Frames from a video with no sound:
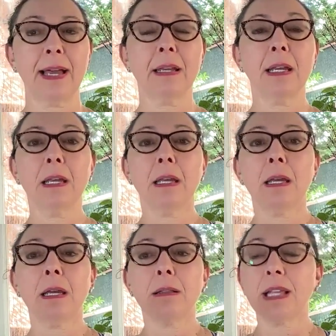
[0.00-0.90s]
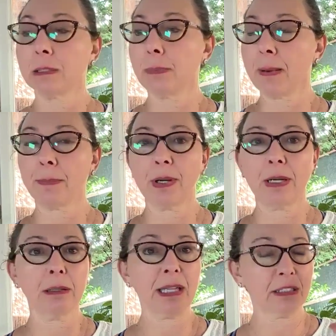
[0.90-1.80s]
that. That's
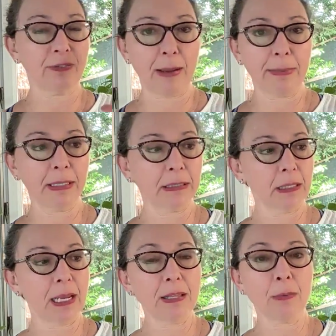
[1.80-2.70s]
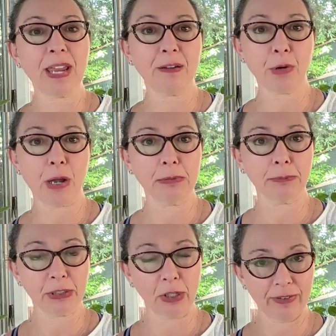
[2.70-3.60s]
pampering. That's fabulous. And then we have
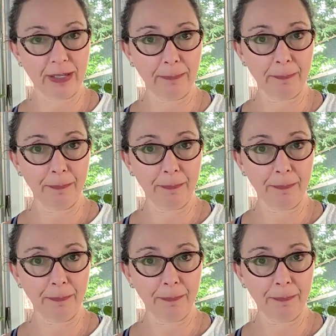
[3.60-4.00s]
problem solving.